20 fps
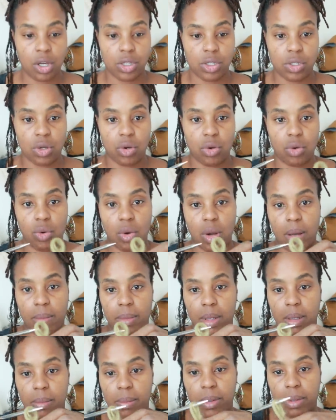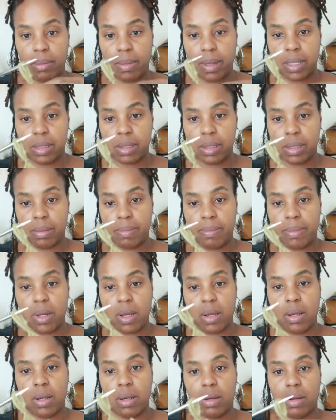So I'm going to put my slip
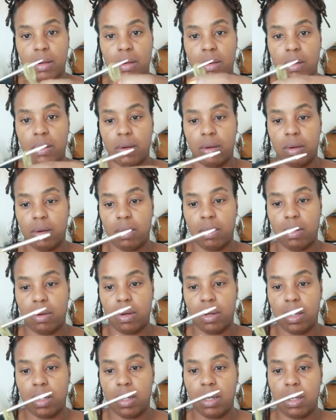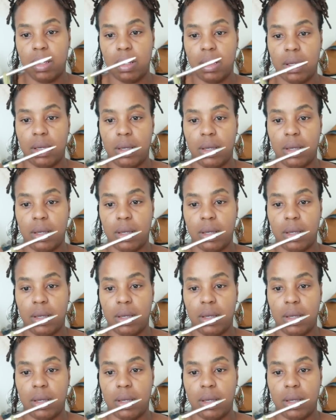knot on.